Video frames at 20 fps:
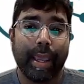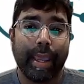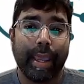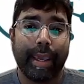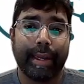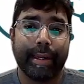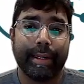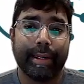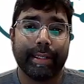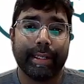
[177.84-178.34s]

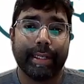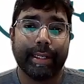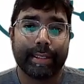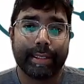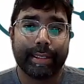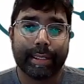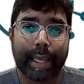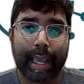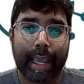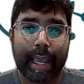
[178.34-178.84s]

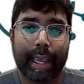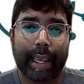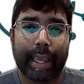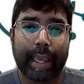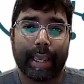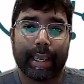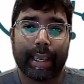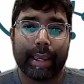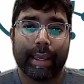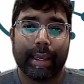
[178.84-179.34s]
it's
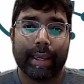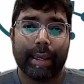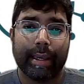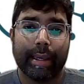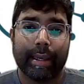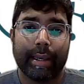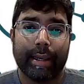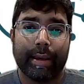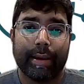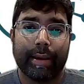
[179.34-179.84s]
a
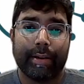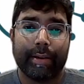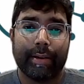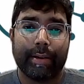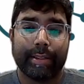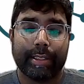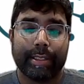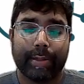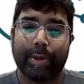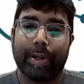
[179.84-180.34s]

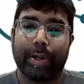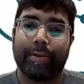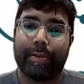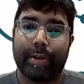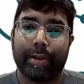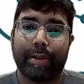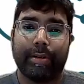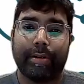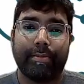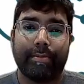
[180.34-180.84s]
somewhat of
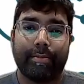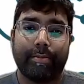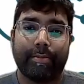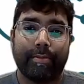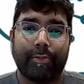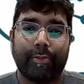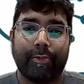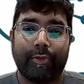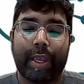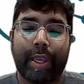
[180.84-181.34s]
a
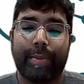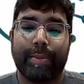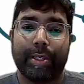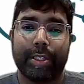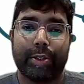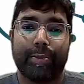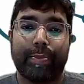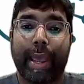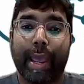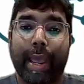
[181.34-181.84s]

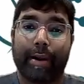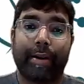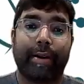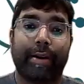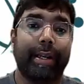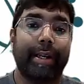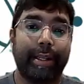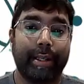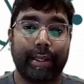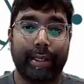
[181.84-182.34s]
famous
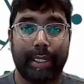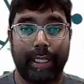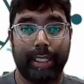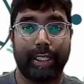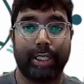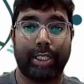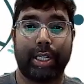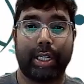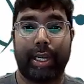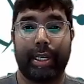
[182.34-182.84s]
pairing in
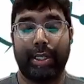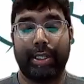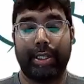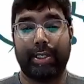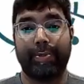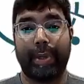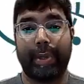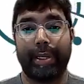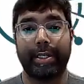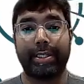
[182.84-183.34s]

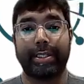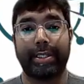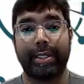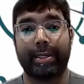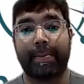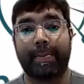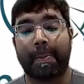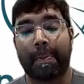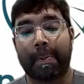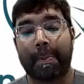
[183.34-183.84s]
Chinese
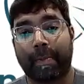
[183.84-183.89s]
medicine.